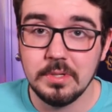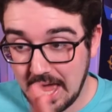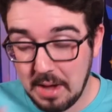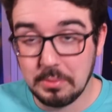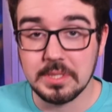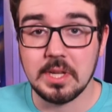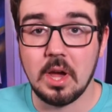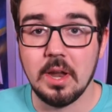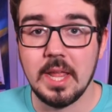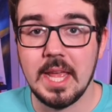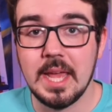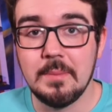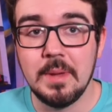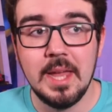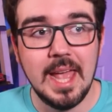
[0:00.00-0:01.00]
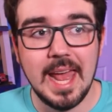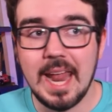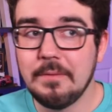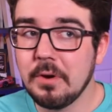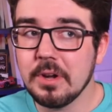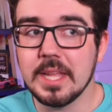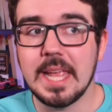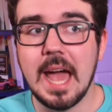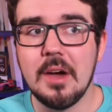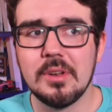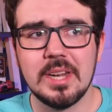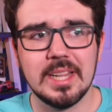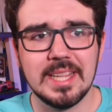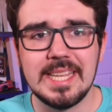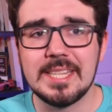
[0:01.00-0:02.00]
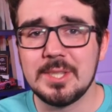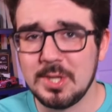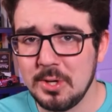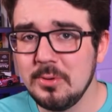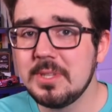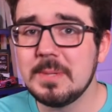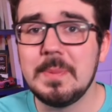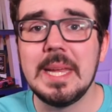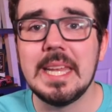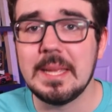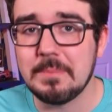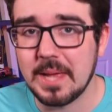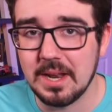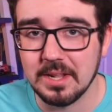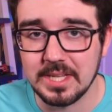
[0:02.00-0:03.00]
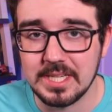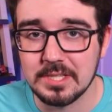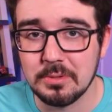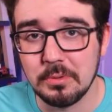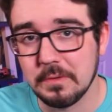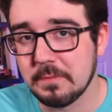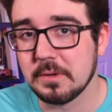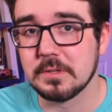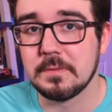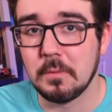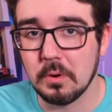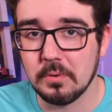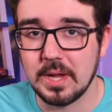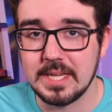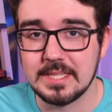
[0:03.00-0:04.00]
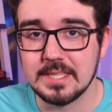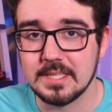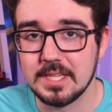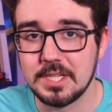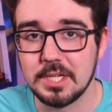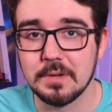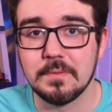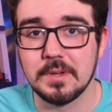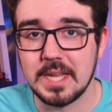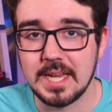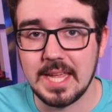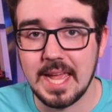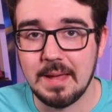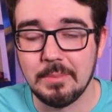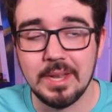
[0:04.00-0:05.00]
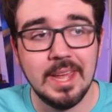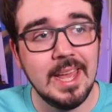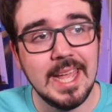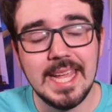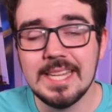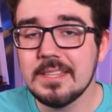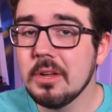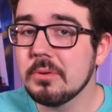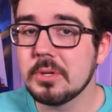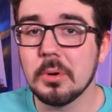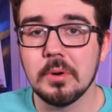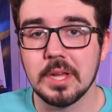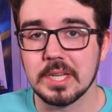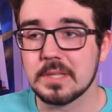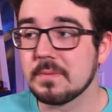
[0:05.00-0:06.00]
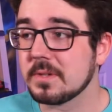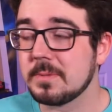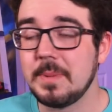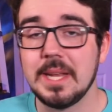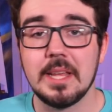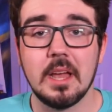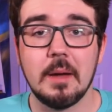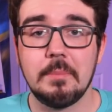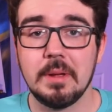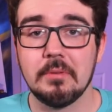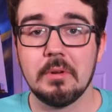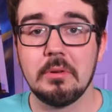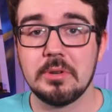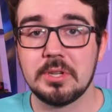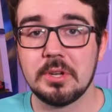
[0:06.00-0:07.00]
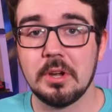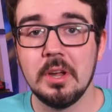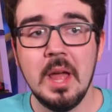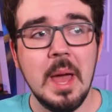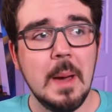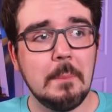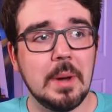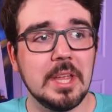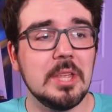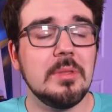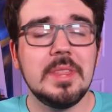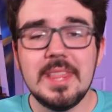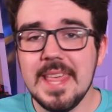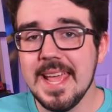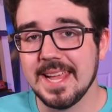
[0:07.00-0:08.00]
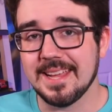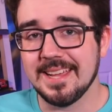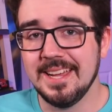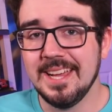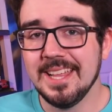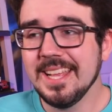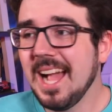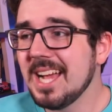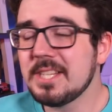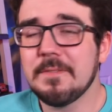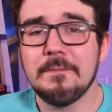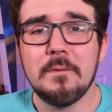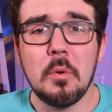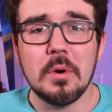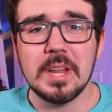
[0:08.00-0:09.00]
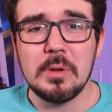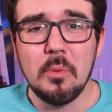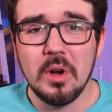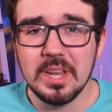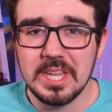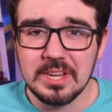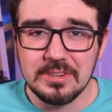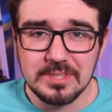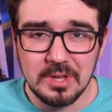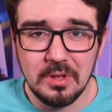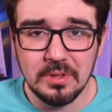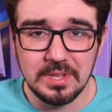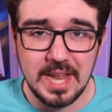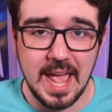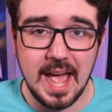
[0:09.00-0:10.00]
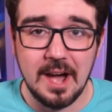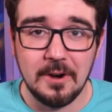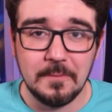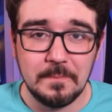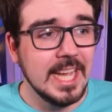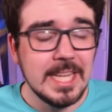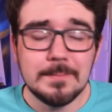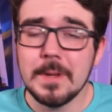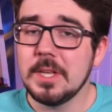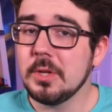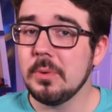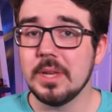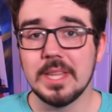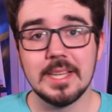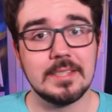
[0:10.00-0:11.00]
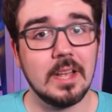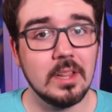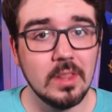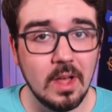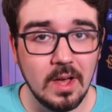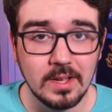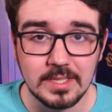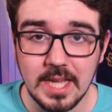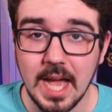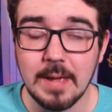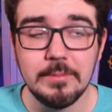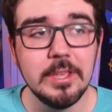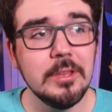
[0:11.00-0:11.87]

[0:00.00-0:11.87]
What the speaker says: That was on him. And I've already counted at least 2 speeding penalties through the first 4 races this year for Denny Hamlin. He's notorious for speeding on pit road, sure, but you'd think, the guy's 41 years old now. He's been doing this a long time.